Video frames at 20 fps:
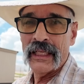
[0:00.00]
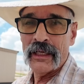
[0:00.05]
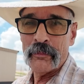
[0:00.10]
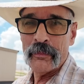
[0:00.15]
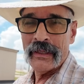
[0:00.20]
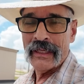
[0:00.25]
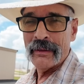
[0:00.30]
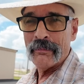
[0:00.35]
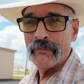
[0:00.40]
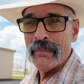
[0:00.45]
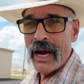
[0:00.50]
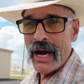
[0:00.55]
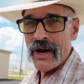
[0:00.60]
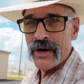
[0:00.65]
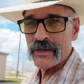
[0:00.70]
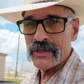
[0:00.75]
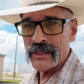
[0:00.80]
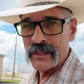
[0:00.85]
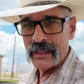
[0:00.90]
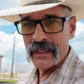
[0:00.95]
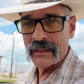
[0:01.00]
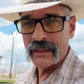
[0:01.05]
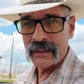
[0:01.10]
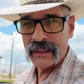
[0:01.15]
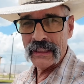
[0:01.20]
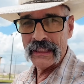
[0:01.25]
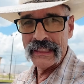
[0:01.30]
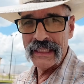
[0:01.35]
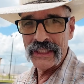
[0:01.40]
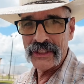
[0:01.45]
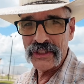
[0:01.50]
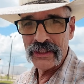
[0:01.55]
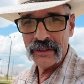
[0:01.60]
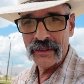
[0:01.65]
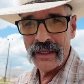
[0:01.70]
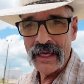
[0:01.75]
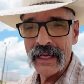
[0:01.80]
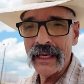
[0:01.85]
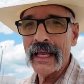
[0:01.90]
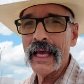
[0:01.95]
little bit embarrassing at the condition
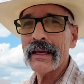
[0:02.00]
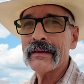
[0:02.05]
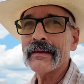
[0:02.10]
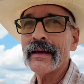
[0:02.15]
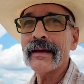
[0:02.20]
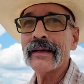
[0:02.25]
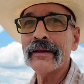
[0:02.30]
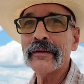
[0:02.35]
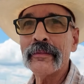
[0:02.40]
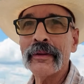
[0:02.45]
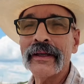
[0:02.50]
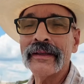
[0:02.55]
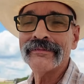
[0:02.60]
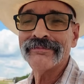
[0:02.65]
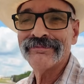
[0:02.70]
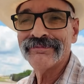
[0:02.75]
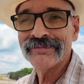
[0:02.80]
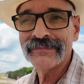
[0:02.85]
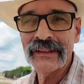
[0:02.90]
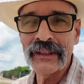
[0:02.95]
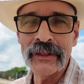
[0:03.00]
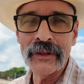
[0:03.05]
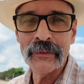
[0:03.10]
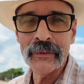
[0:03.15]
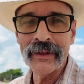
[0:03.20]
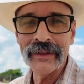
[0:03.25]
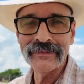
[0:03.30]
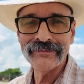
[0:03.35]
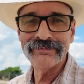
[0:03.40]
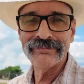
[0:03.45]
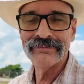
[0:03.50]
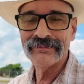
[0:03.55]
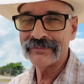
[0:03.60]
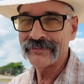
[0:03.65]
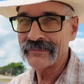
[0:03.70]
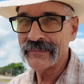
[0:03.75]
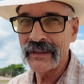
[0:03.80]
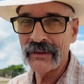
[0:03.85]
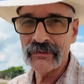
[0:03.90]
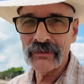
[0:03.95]
of that last hangar, but you know what?
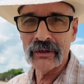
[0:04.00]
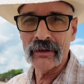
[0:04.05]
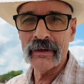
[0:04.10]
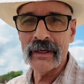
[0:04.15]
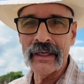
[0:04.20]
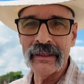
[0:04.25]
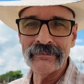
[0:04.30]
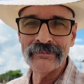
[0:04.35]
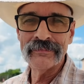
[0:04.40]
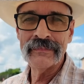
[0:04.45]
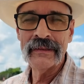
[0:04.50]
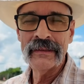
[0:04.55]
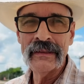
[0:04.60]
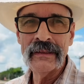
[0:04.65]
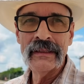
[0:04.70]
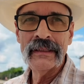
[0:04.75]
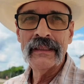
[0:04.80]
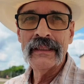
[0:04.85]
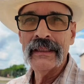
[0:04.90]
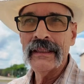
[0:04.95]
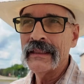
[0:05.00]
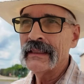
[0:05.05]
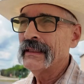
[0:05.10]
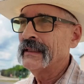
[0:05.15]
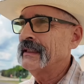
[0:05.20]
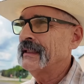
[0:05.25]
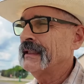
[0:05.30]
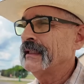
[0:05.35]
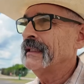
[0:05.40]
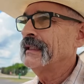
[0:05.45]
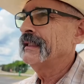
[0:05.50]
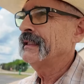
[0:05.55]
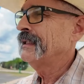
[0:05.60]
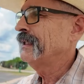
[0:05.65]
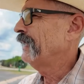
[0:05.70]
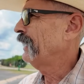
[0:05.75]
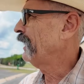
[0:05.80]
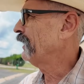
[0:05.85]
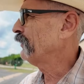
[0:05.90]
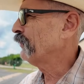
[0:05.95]
That's all right.
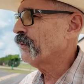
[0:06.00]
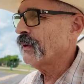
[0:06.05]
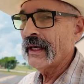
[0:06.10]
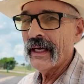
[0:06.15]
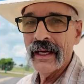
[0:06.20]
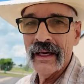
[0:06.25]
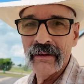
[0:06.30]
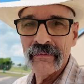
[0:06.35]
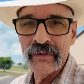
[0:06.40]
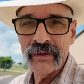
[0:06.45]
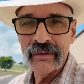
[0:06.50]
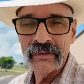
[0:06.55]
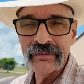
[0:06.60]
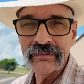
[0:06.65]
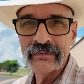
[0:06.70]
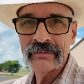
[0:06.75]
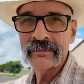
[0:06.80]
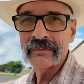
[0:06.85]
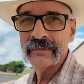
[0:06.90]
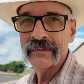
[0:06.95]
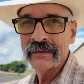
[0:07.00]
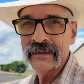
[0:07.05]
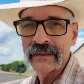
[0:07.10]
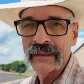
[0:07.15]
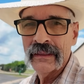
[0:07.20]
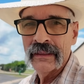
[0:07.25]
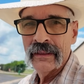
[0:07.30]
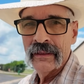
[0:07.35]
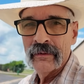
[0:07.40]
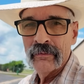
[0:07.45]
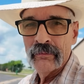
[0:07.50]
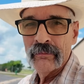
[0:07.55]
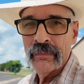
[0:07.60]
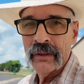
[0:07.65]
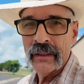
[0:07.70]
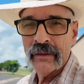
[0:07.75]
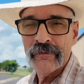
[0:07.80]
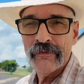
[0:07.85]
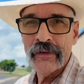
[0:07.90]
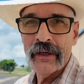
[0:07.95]
I don't have a
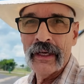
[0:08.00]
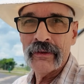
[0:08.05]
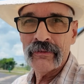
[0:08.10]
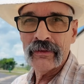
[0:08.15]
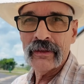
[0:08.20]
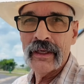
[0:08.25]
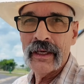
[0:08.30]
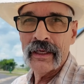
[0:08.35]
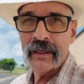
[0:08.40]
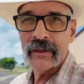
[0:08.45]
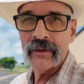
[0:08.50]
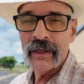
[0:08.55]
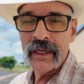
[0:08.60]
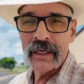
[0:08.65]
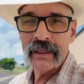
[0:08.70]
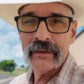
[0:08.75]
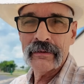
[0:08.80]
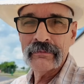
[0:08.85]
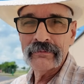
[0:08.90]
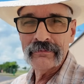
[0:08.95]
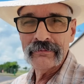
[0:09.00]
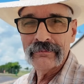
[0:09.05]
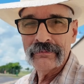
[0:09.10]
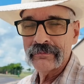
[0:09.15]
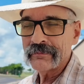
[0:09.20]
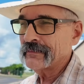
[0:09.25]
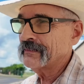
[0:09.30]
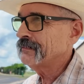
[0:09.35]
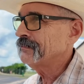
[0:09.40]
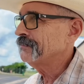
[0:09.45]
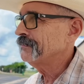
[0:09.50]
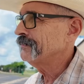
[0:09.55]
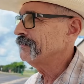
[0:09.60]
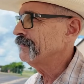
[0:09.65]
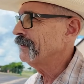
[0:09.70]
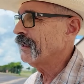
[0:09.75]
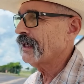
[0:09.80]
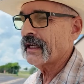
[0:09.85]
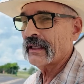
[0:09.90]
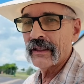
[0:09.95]
big fancy hangar like
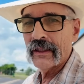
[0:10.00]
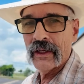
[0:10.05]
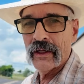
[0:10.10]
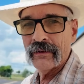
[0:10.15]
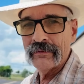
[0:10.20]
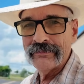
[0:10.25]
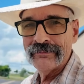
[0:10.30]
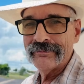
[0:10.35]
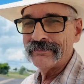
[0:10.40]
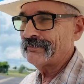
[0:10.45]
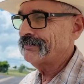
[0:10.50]
a lot of y'all,